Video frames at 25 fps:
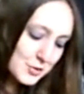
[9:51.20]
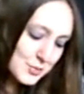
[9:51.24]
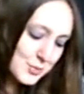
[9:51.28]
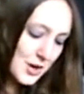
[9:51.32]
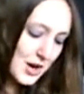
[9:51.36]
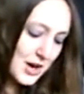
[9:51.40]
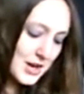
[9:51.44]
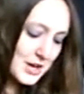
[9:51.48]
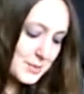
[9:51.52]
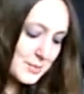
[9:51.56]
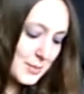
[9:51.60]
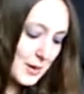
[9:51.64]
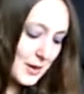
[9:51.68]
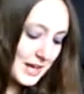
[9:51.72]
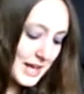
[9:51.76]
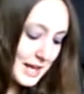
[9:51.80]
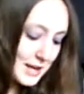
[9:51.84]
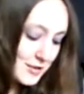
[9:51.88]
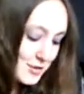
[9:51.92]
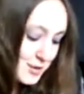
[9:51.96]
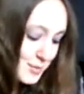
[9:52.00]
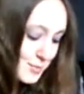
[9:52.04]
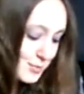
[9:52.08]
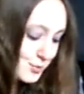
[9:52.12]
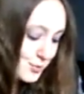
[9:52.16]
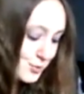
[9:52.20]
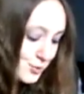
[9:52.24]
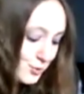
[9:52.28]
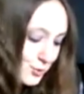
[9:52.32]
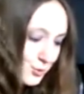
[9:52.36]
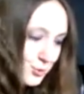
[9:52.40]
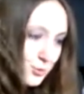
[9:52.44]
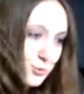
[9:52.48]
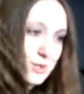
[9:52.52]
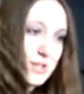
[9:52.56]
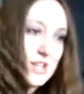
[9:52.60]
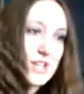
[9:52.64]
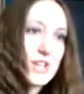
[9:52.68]
Daniel Bryan and Mark Henry
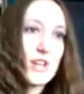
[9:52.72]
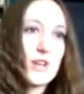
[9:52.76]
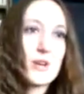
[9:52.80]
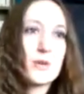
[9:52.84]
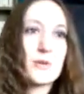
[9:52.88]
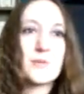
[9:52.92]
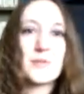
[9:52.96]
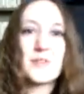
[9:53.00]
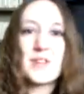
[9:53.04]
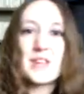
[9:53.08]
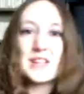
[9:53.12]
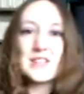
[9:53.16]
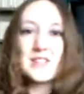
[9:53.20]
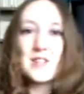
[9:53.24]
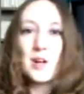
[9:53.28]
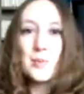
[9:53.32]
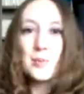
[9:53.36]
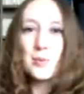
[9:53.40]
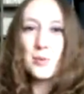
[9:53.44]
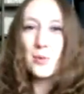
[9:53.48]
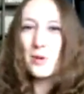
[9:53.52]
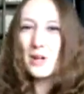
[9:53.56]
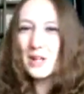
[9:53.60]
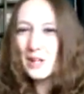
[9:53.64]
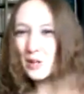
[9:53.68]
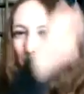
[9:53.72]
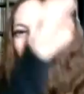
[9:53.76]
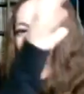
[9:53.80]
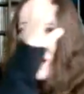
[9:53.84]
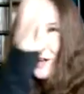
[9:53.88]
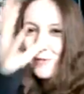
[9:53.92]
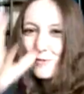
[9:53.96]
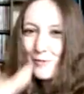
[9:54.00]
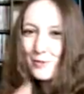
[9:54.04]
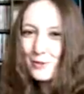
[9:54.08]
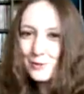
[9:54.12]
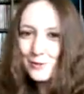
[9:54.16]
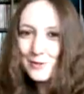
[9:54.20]
brawl, you know, they start brawling
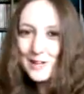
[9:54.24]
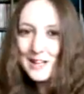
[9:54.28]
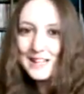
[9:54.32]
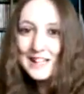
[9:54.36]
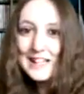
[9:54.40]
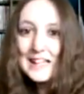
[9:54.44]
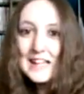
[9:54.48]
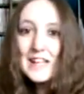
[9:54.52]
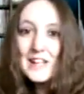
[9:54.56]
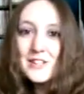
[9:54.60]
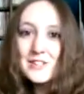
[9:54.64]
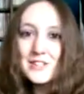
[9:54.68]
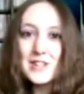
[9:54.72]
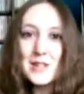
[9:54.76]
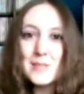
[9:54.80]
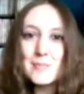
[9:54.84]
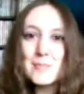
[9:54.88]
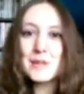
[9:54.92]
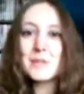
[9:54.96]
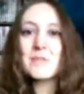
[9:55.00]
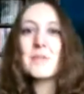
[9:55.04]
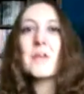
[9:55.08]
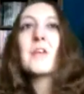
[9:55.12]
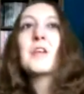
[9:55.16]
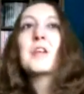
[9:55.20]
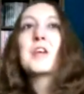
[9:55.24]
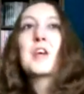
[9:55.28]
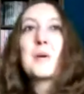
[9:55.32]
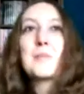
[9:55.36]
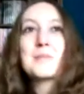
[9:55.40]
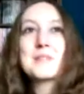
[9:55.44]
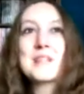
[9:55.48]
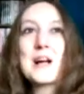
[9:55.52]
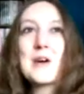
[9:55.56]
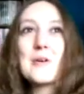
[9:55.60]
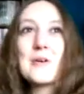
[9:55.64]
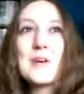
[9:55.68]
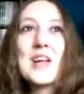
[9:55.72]
away from the ring. So then Mick
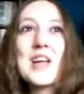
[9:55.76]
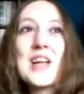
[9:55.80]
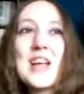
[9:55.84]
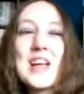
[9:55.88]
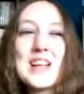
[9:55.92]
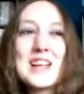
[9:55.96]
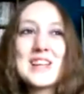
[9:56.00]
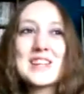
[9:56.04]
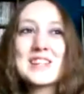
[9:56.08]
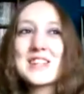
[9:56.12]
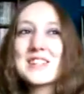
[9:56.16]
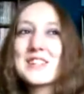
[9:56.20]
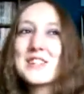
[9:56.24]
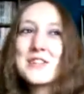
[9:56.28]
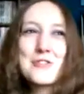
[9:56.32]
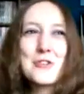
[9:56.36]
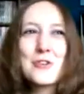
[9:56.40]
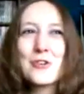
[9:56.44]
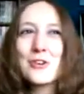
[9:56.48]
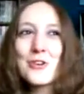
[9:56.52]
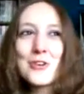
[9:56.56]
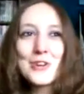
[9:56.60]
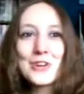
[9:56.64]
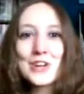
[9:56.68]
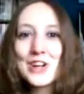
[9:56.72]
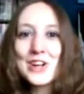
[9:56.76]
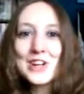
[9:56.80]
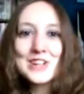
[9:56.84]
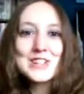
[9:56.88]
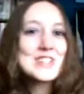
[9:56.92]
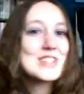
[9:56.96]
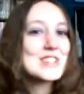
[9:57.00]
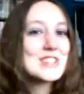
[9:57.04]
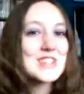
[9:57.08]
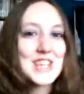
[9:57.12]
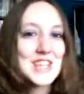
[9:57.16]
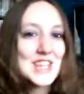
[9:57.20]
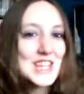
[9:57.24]
Foley comes out and he says that John
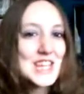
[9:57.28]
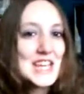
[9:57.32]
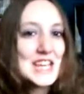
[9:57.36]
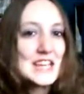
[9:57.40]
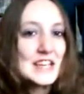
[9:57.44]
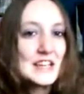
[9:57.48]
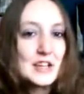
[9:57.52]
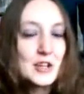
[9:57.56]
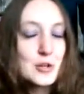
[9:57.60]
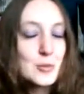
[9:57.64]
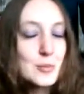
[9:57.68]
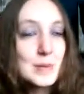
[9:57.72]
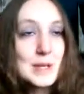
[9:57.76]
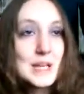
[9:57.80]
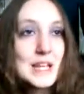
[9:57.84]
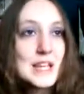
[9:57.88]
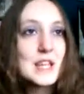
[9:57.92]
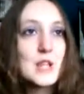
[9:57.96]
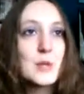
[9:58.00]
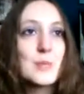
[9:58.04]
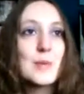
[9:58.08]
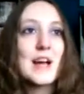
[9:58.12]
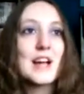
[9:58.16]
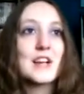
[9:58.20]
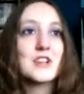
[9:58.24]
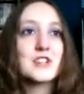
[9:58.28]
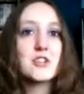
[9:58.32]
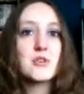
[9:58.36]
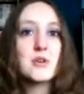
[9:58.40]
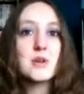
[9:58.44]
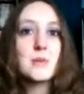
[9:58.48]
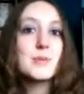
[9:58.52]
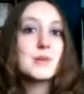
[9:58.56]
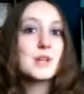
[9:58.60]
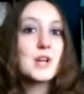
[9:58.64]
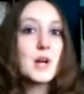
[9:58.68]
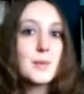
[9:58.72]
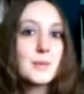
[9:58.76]
Laurinaitis has said that he can compete in the match,
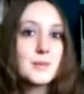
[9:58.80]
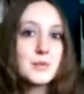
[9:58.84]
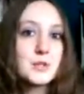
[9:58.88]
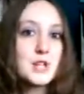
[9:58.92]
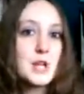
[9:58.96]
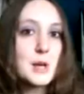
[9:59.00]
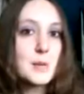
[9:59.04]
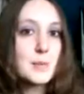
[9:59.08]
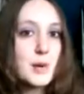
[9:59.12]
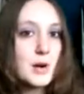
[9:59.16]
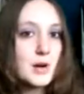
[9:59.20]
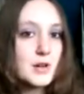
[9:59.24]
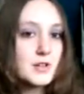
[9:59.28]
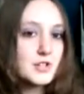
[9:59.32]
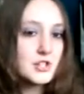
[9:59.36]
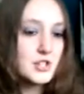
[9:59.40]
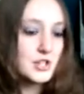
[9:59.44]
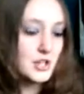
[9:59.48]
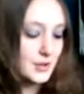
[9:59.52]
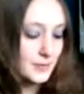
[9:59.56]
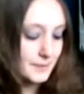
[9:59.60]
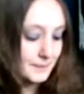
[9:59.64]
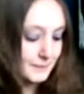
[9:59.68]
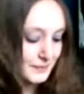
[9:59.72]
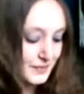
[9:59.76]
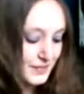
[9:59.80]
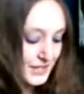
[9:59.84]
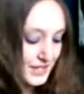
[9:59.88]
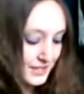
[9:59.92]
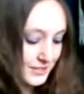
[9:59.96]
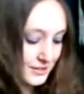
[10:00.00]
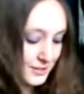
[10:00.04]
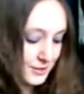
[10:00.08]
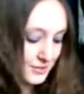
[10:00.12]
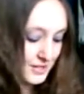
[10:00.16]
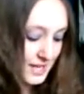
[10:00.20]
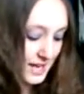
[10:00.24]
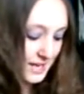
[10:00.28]
so he becomes CM Punk's, you know,
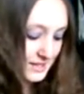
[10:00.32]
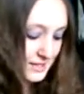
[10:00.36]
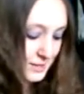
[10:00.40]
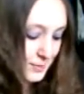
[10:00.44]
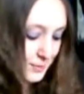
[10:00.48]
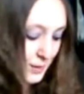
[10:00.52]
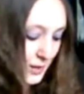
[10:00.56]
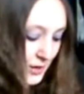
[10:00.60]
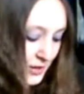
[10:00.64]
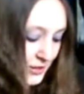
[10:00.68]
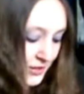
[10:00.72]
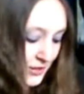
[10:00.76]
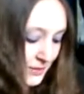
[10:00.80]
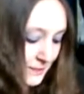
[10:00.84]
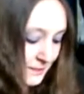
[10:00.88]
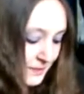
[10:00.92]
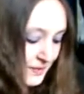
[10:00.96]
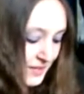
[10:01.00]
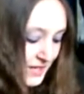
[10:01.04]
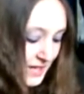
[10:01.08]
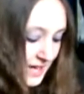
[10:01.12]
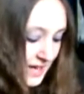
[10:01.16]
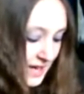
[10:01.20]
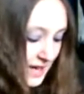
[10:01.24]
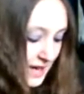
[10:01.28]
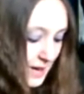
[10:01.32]
new tag team partner.